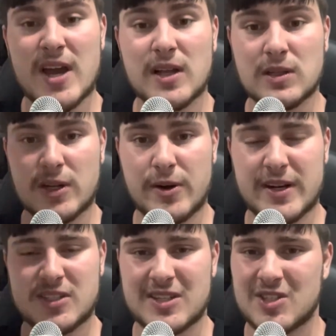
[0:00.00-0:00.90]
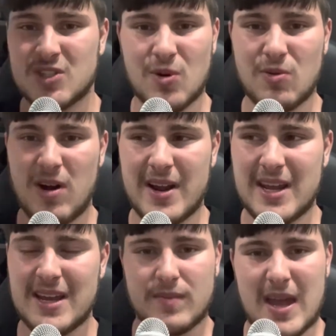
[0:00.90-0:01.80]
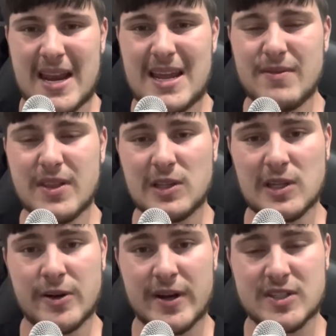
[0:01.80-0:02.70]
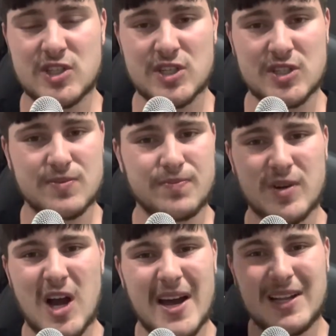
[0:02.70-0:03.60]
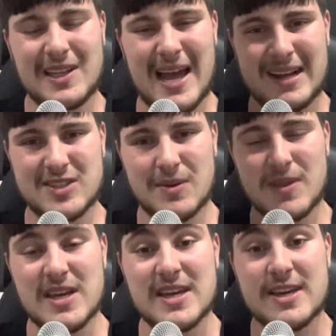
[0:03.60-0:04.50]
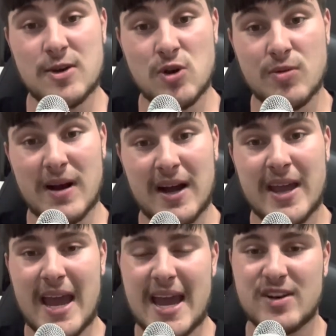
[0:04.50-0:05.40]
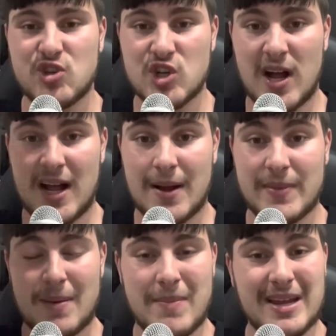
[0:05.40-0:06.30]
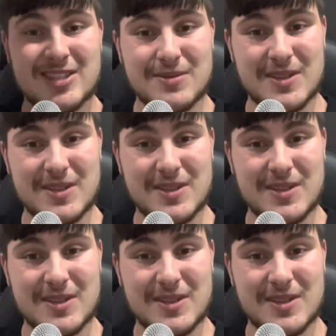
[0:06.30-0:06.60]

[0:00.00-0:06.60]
lyrics and songwriting, and even the lyrics just kind of lack some of the humor and charm that made some of the